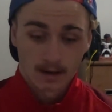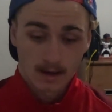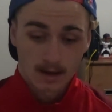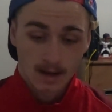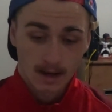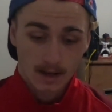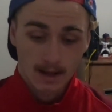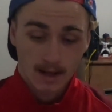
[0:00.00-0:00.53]

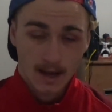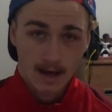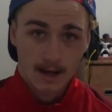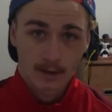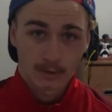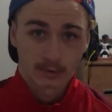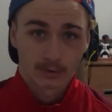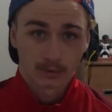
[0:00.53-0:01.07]
I
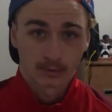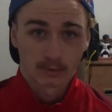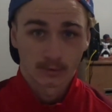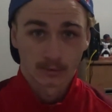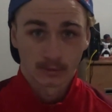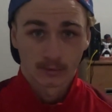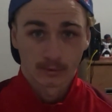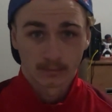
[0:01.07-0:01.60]
had
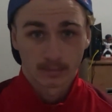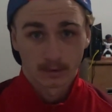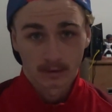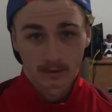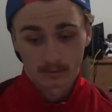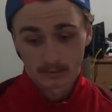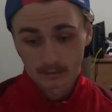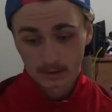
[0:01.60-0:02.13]
to
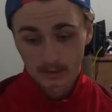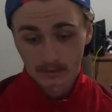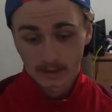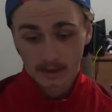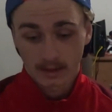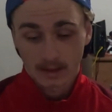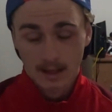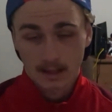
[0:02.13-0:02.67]
really
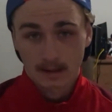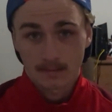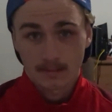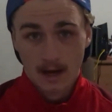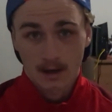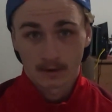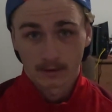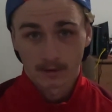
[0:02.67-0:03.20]
think
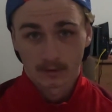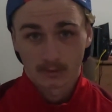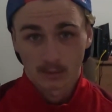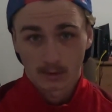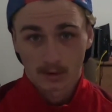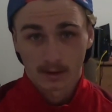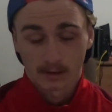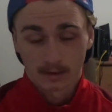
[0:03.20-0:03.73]
about this
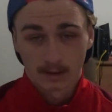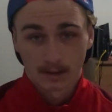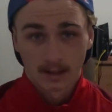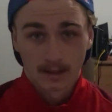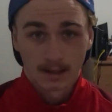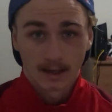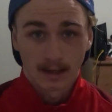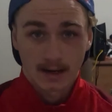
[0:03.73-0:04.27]
one.
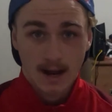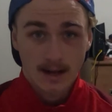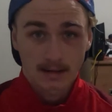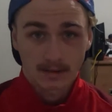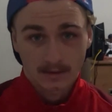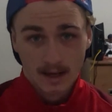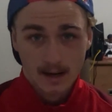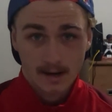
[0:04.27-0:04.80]
And I
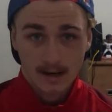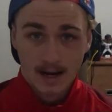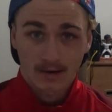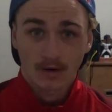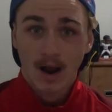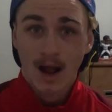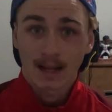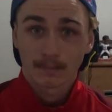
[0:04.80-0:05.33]
decided that
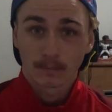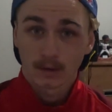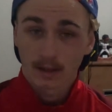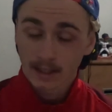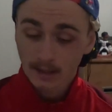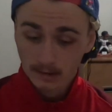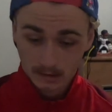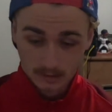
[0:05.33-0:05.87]
Ryan
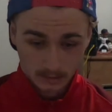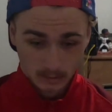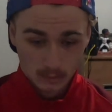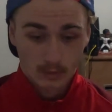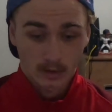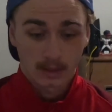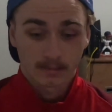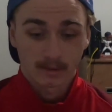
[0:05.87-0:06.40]
Blaney is
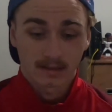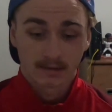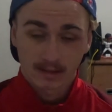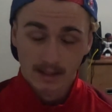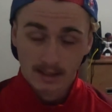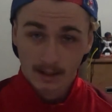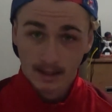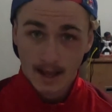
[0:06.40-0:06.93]
going to be
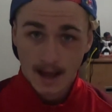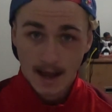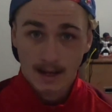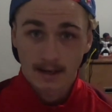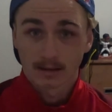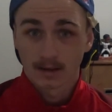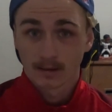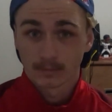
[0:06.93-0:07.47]
sitting
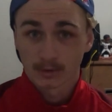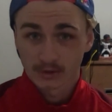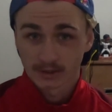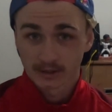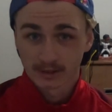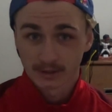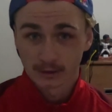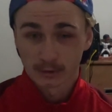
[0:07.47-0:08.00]
at number
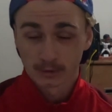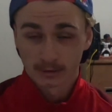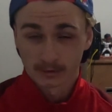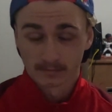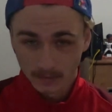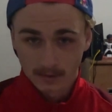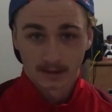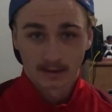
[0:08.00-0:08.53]
2.
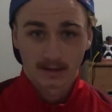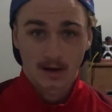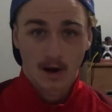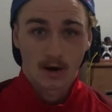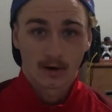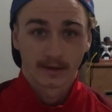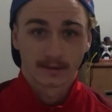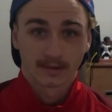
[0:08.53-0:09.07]
This
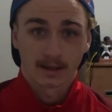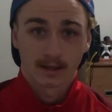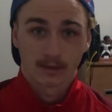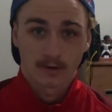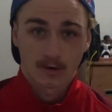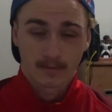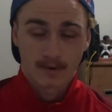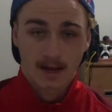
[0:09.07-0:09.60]
car is a
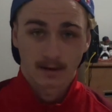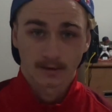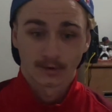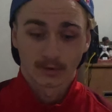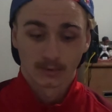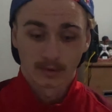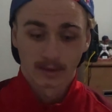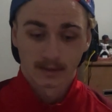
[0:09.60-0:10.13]
throwback
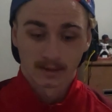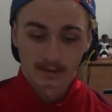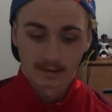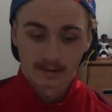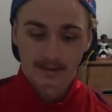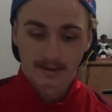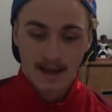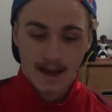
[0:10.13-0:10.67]
to his
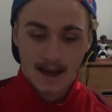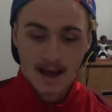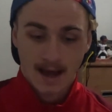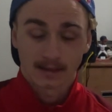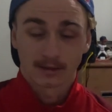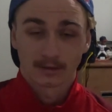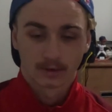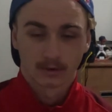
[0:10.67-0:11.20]

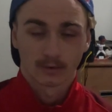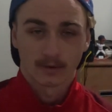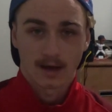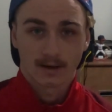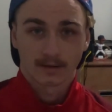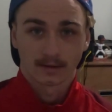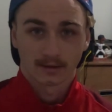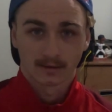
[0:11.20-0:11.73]
dad in
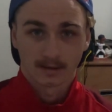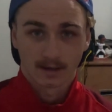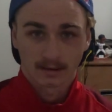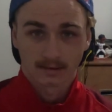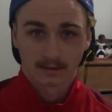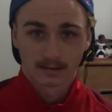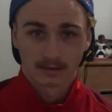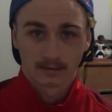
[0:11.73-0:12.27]

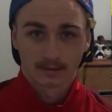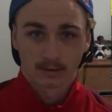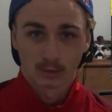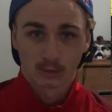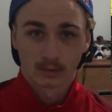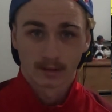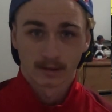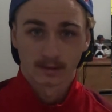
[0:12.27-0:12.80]
2006,
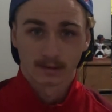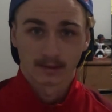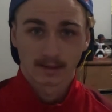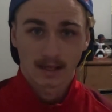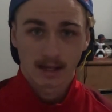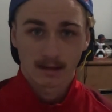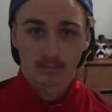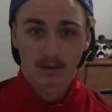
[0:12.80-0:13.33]
who is
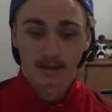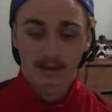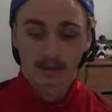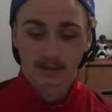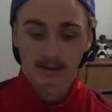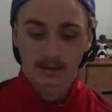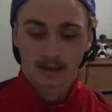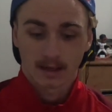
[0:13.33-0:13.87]
Dave
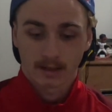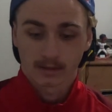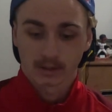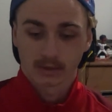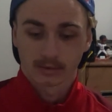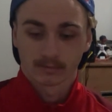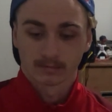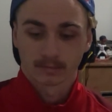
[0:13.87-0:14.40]
Blaney,
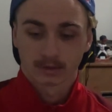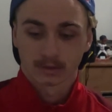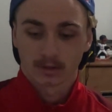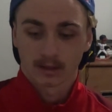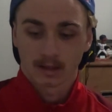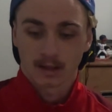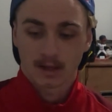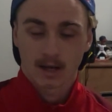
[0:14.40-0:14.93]
as I'm sure
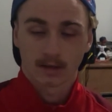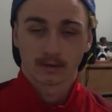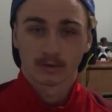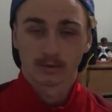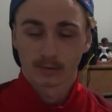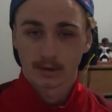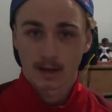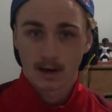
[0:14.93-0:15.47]
a lot of
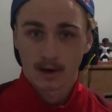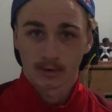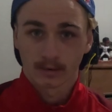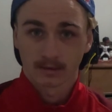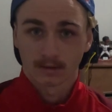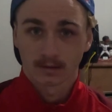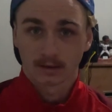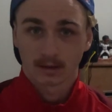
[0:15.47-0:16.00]
you know.
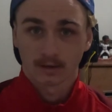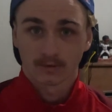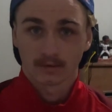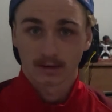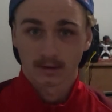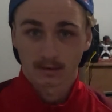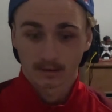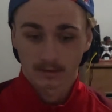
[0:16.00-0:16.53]
It's an
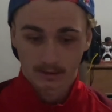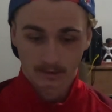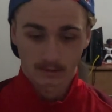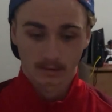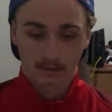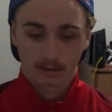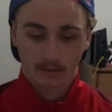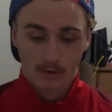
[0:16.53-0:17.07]
Xfinity
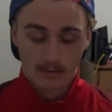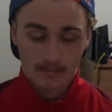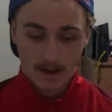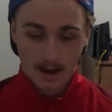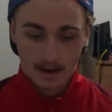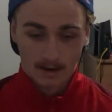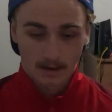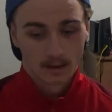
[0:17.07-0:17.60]
Series
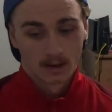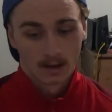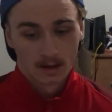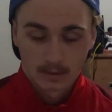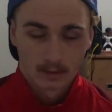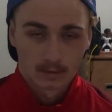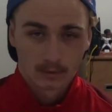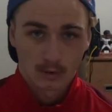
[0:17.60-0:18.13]
throwback.
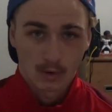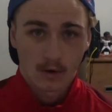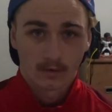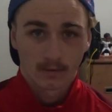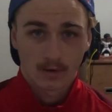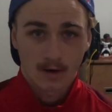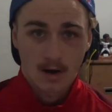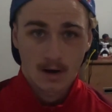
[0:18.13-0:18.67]
So
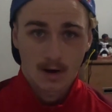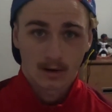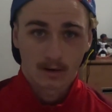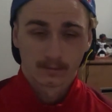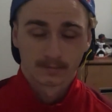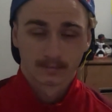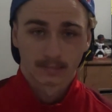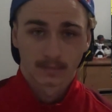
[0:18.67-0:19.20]

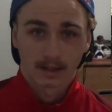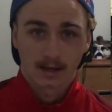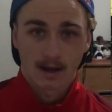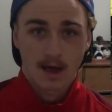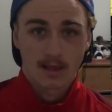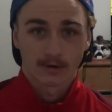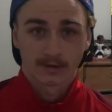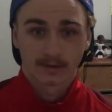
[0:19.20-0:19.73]
overall, the
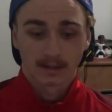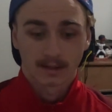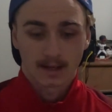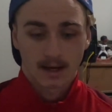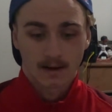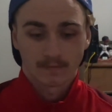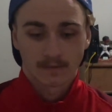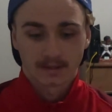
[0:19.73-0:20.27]
colors did
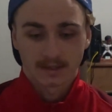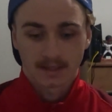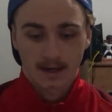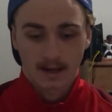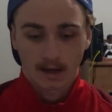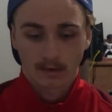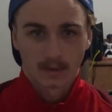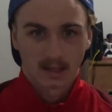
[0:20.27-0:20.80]
have to
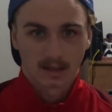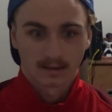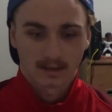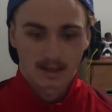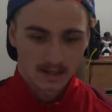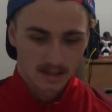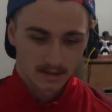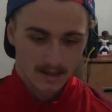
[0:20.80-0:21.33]
change.
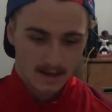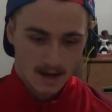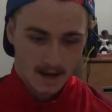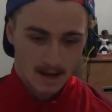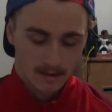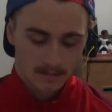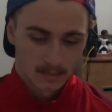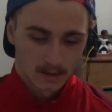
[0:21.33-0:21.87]
Instead of
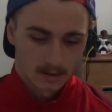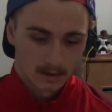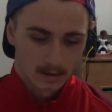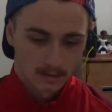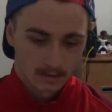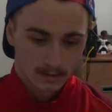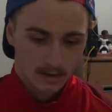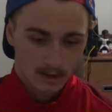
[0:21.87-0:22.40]
that
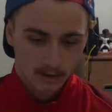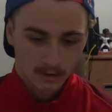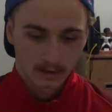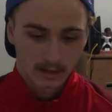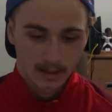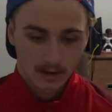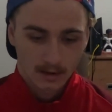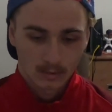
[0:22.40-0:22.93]
darker
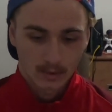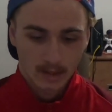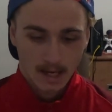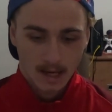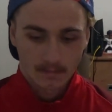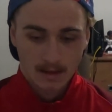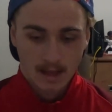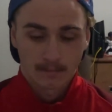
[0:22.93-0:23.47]
yellow, we
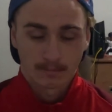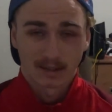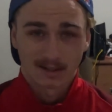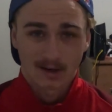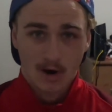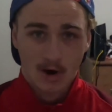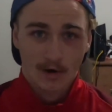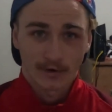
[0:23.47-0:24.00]
have that
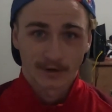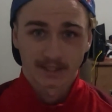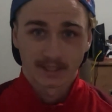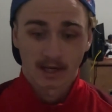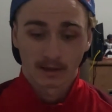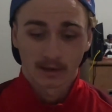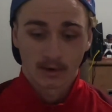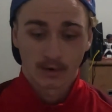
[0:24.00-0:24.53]
Menards
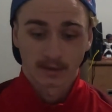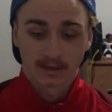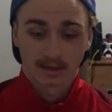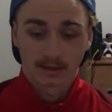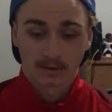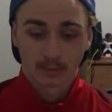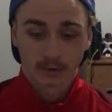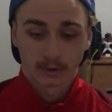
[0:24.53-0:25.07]
yellow, and
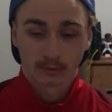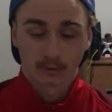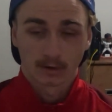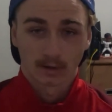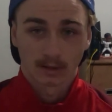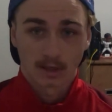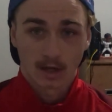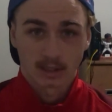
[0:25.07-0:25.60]
then we used
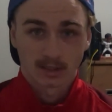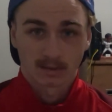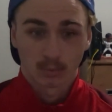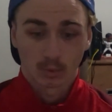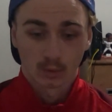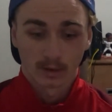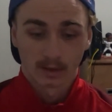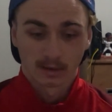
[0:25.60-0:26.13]
the Dutch
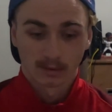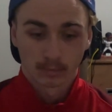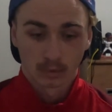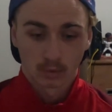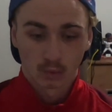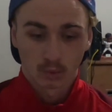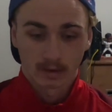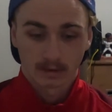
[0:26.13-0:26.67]
Boys
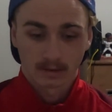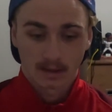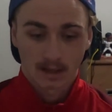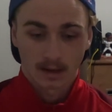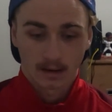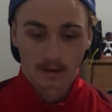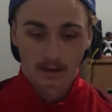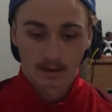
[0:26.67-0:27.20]
blue instead
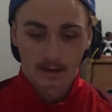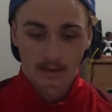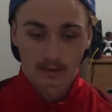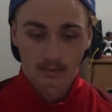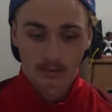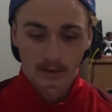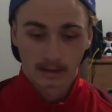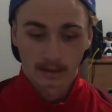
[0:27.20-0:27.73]
of the
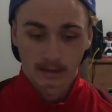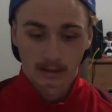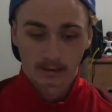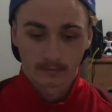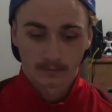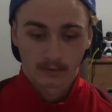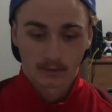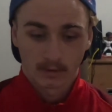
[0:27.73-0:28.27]

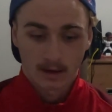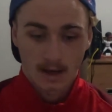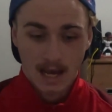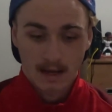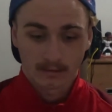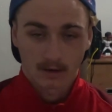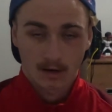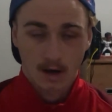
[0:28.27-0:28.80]
green for the
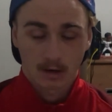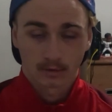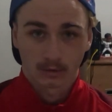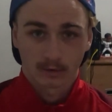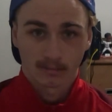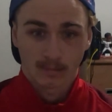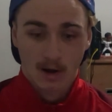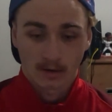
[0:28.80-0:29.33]
avocado
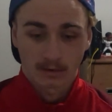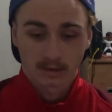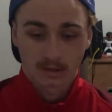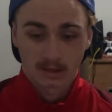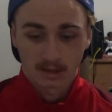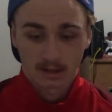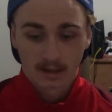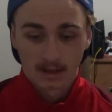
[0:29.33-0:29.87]

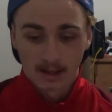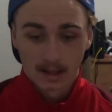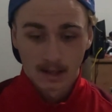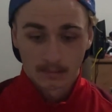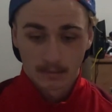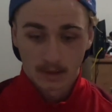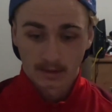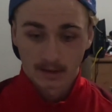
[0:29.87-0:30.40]
sponsor.
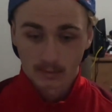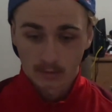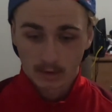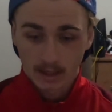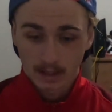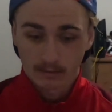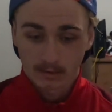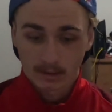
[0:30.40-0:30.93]
But they were
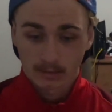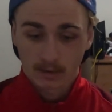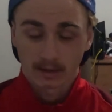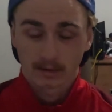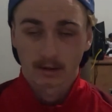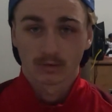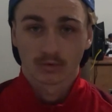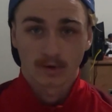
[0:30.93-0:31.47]
able to bring
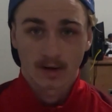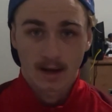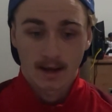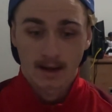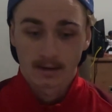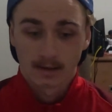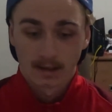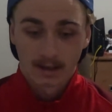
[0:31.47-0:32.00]
this
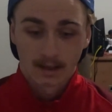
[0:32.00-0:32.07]
red,